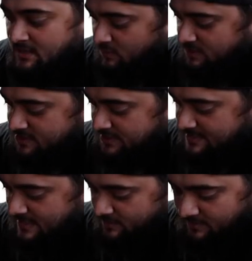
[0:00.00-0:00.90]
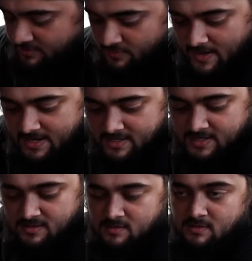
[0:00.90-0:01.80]
Once you get that one
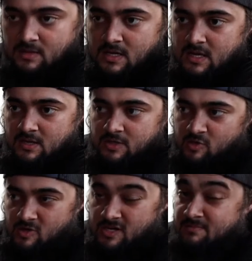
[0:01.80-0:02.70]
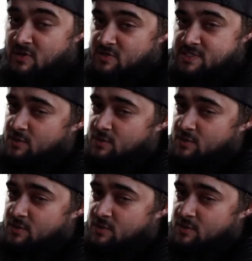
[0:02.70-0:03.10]
threaded, you run it most of